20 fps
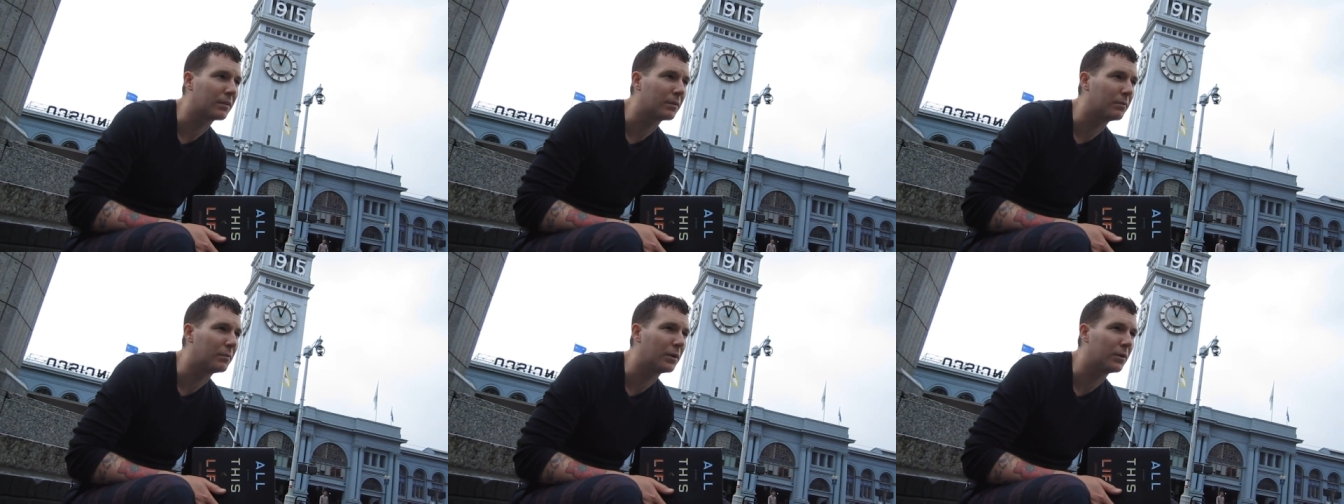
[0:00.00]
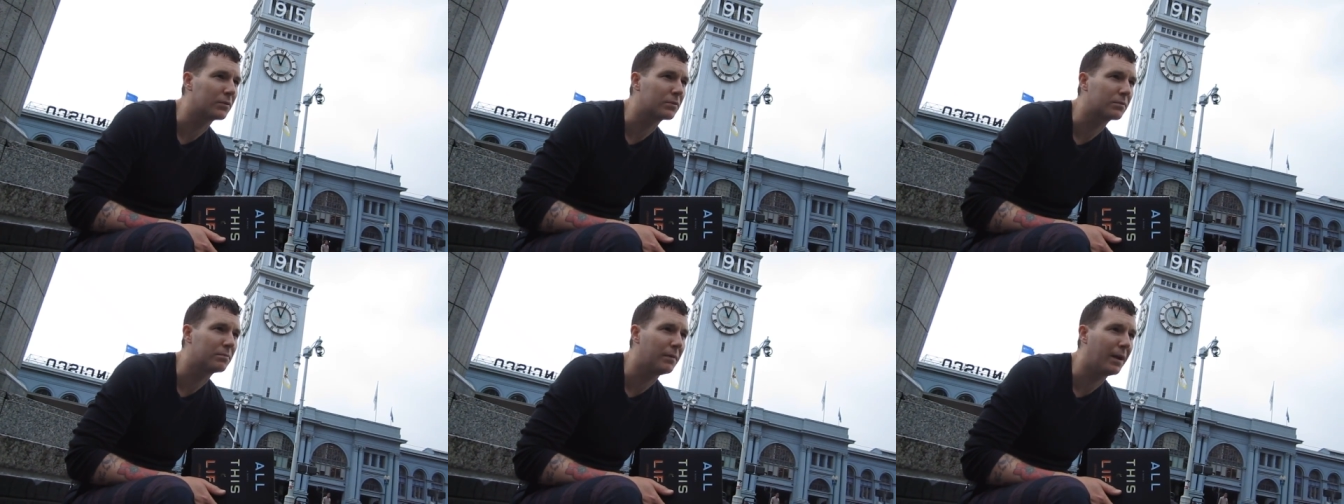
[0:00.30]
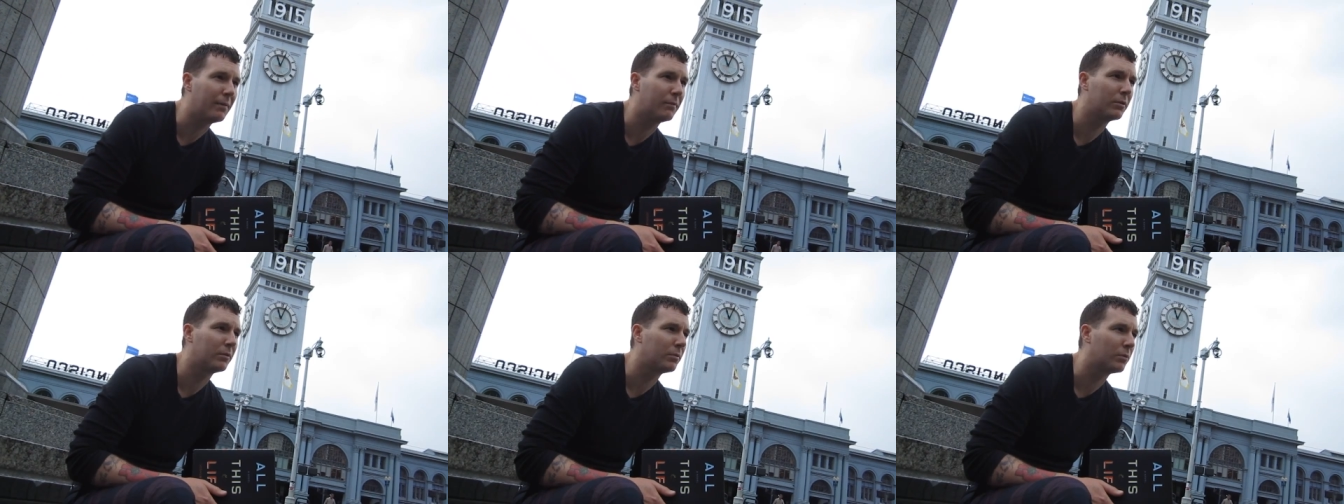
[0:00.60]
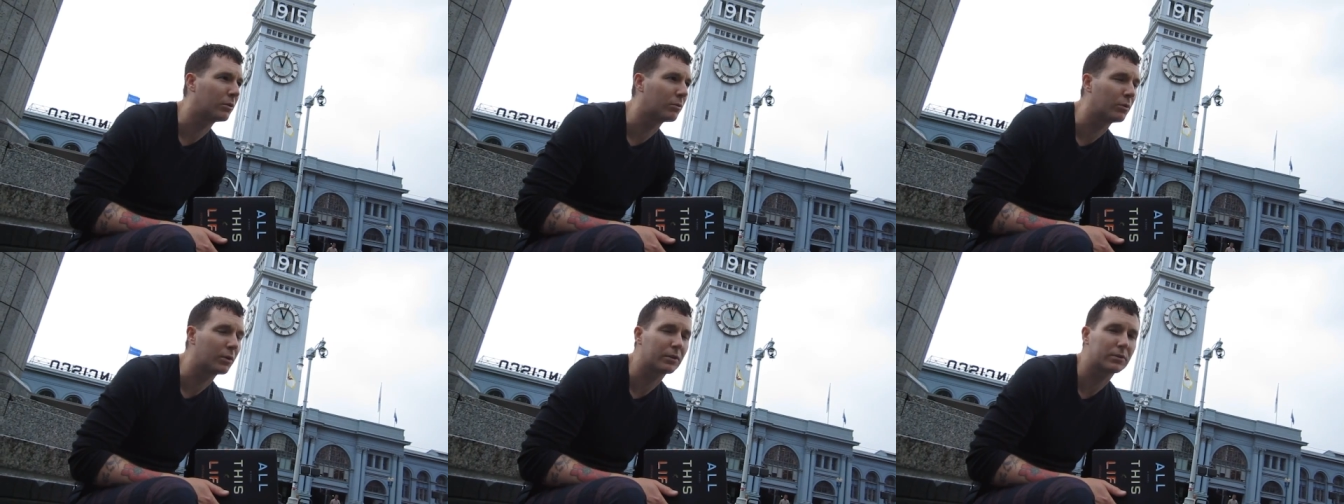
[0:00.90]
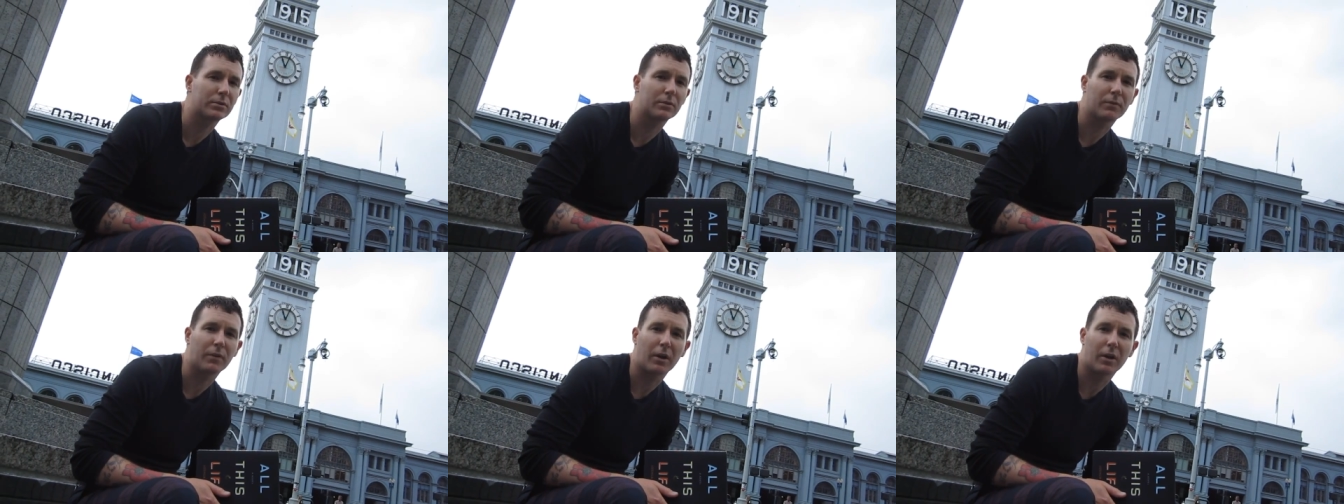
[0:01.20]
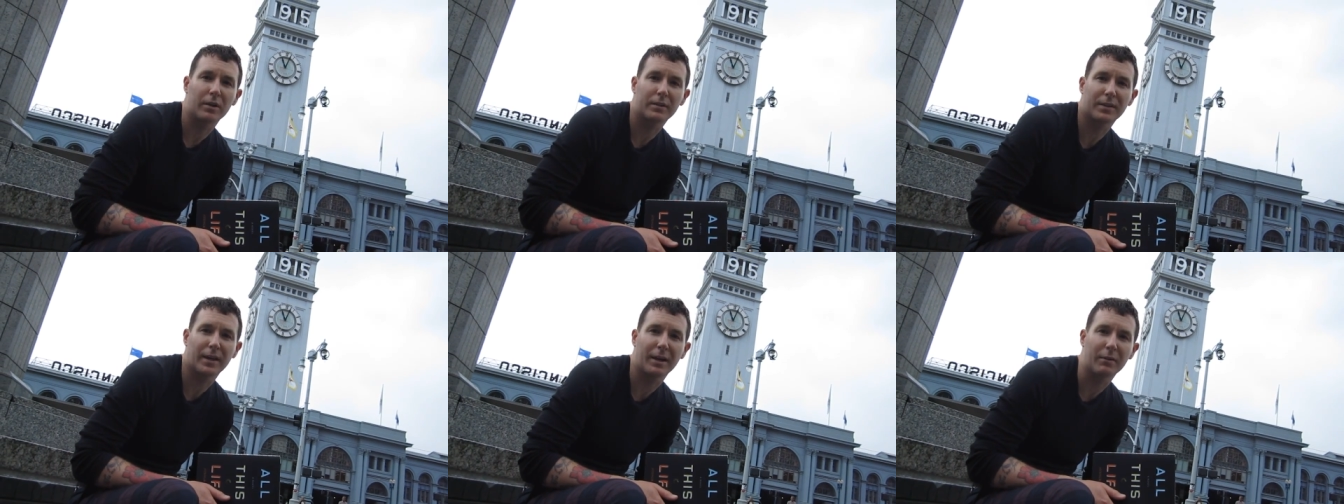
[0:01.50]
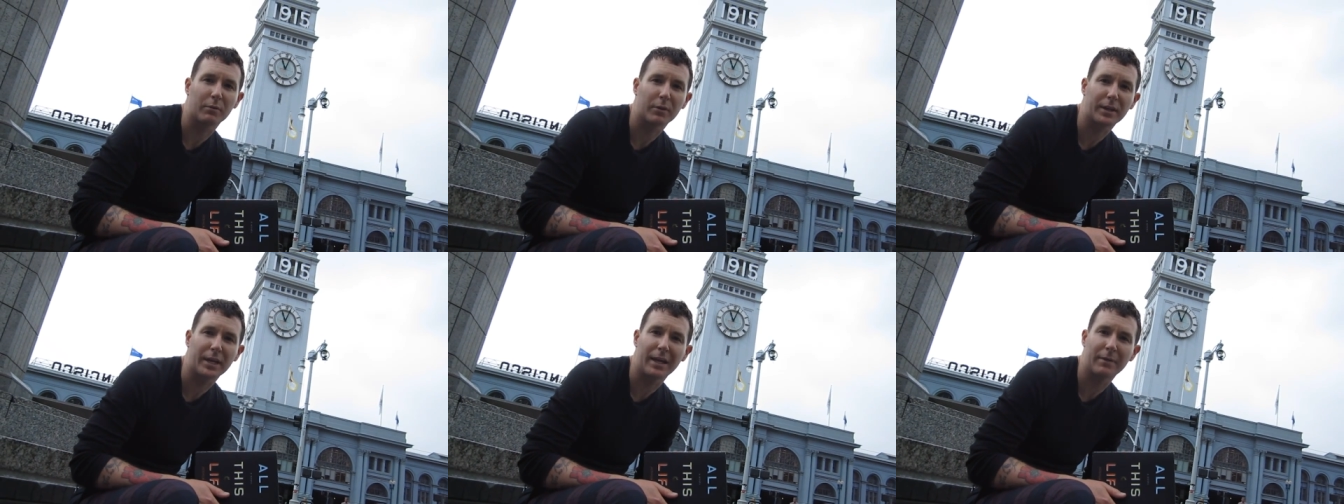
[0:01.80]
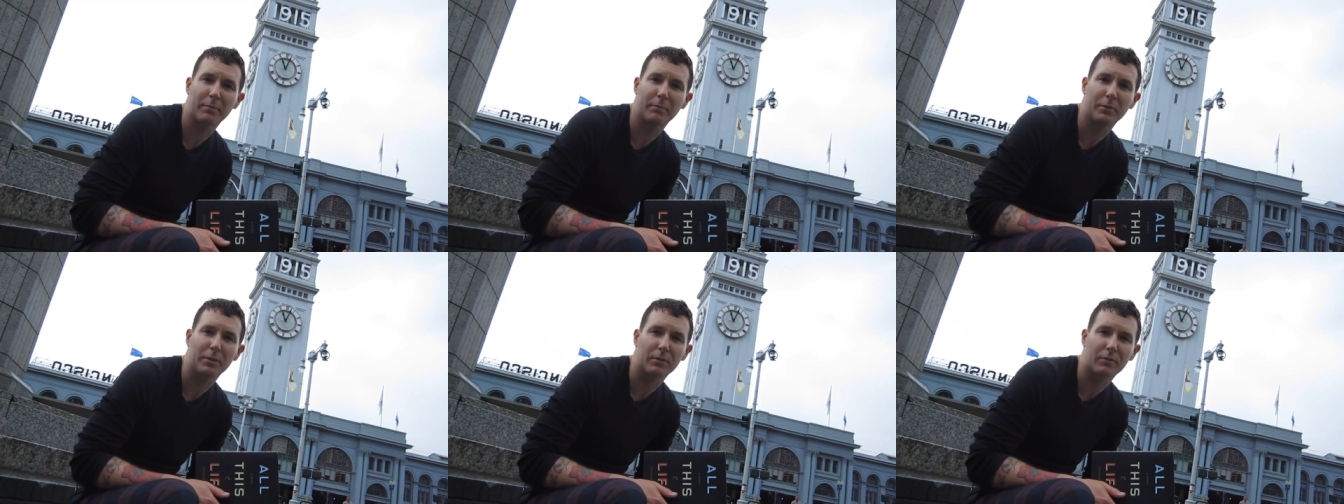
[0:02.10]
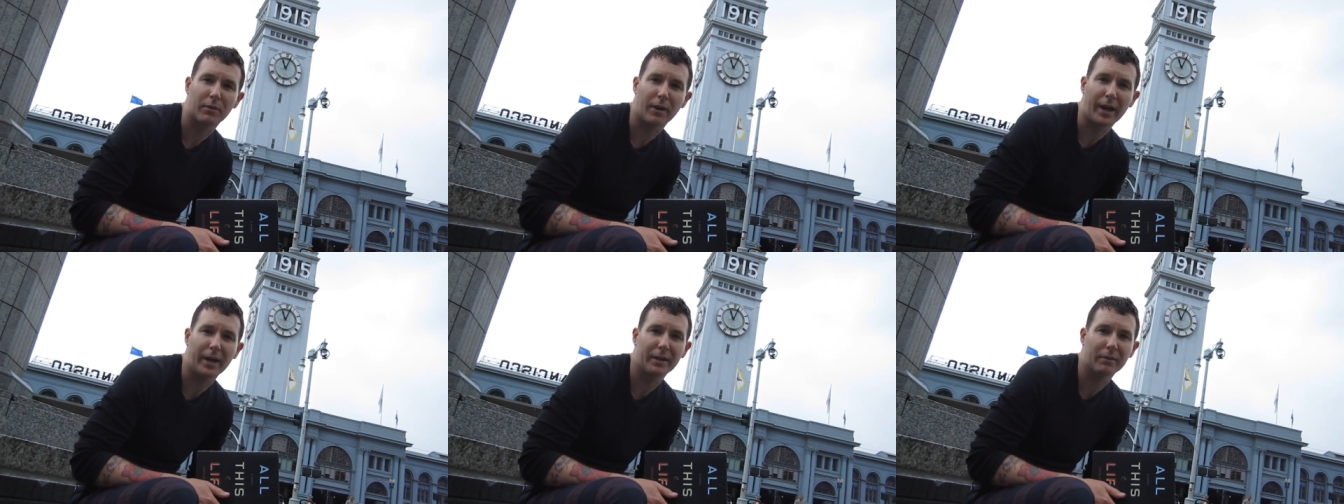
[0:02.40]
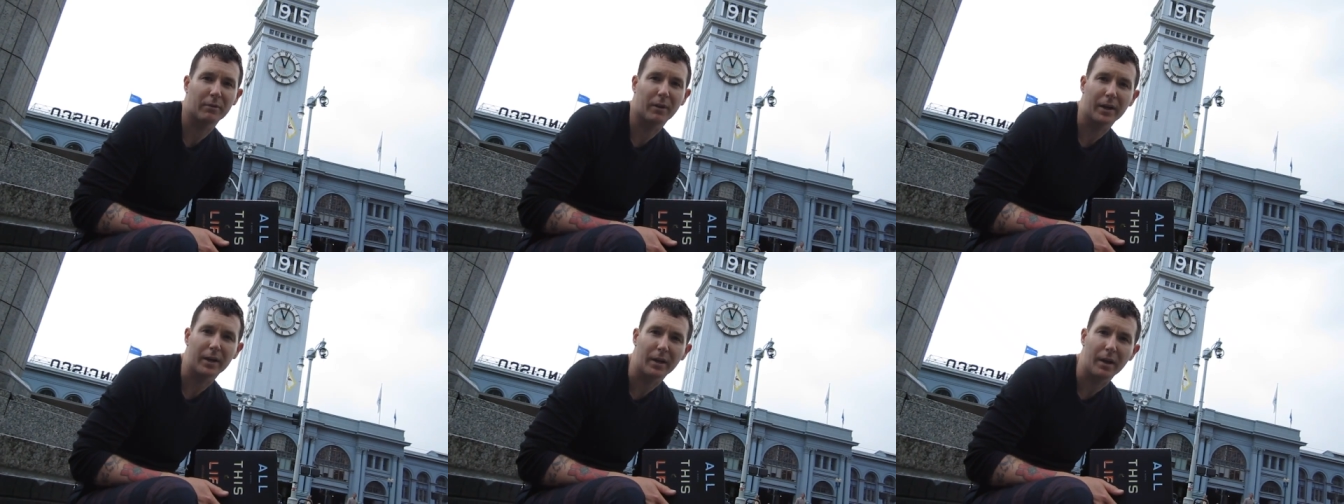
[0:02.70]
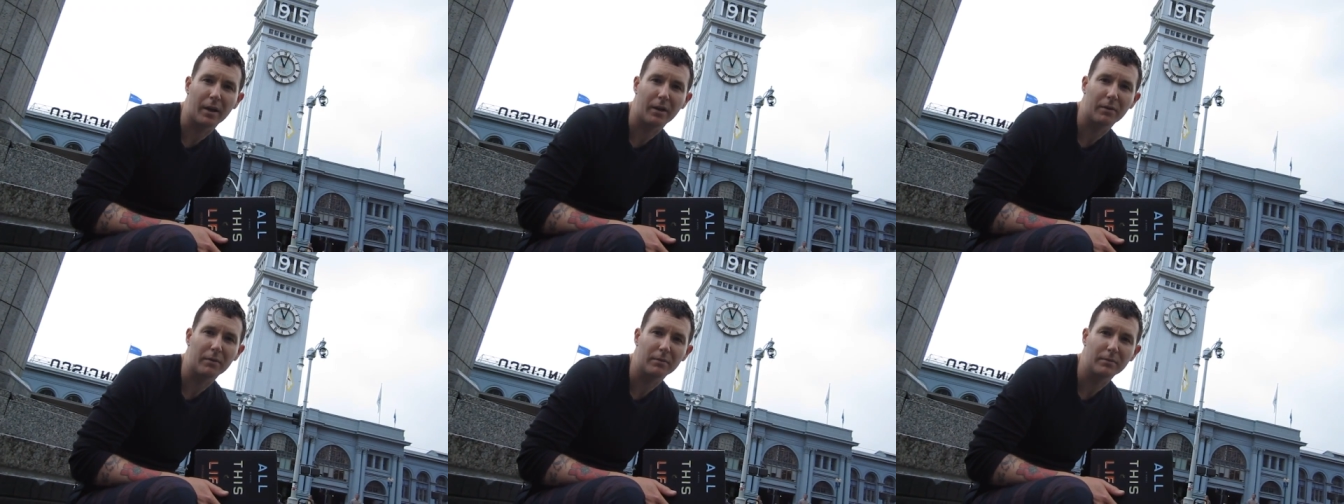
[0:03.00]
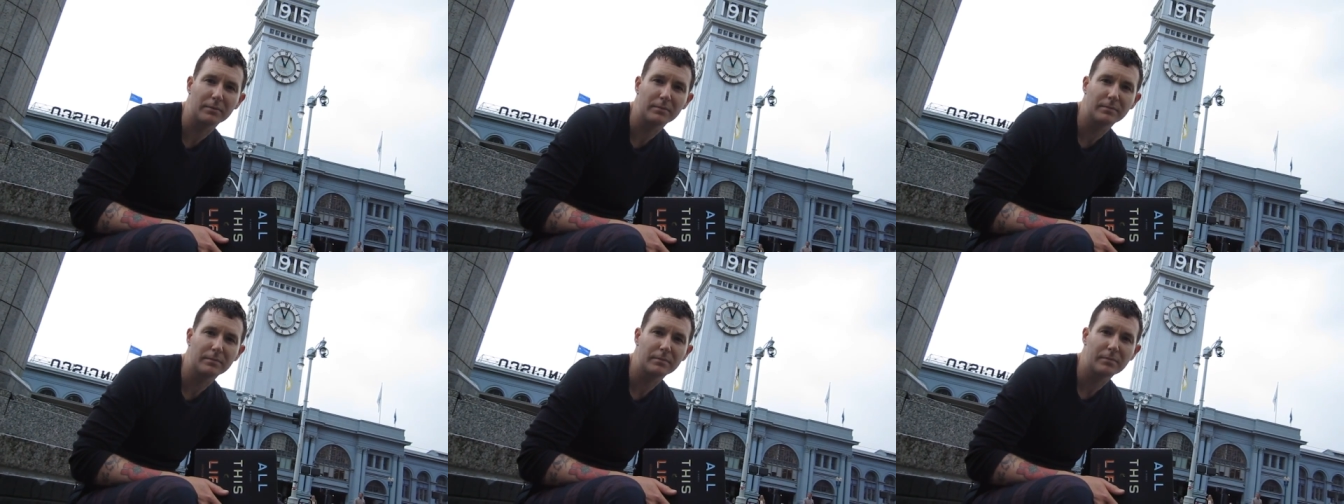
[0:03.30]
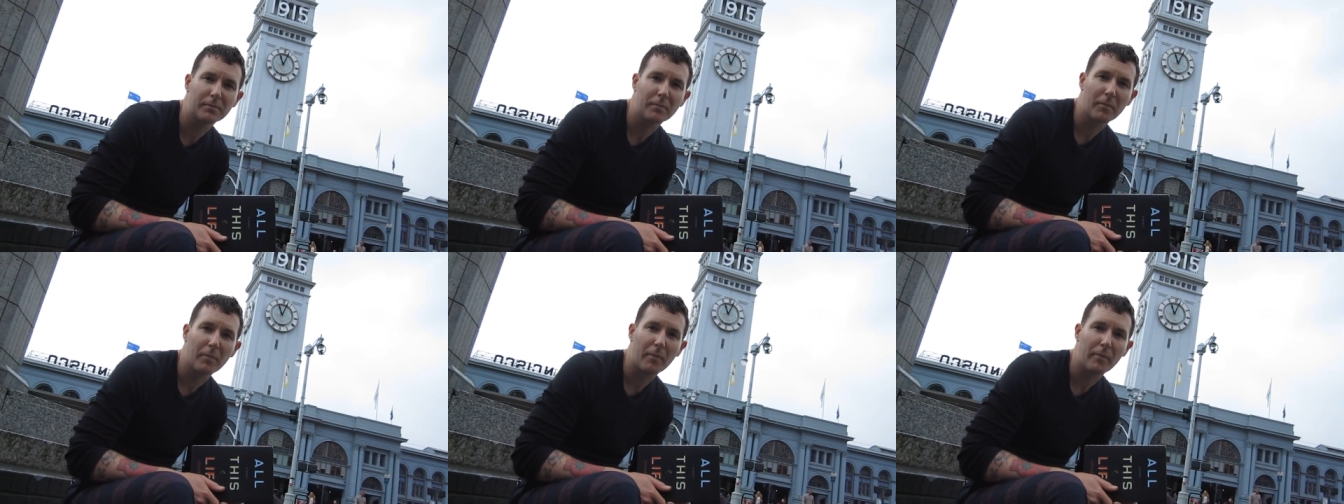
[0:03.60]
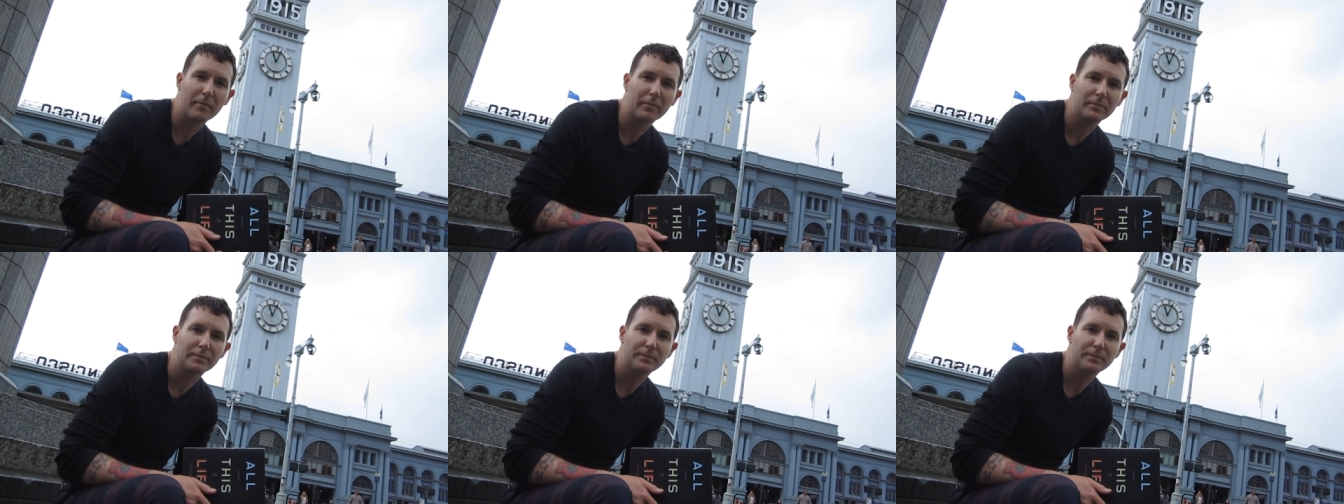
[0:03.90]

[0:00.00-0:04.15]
the most memorable works of art that we're capable of writing right now.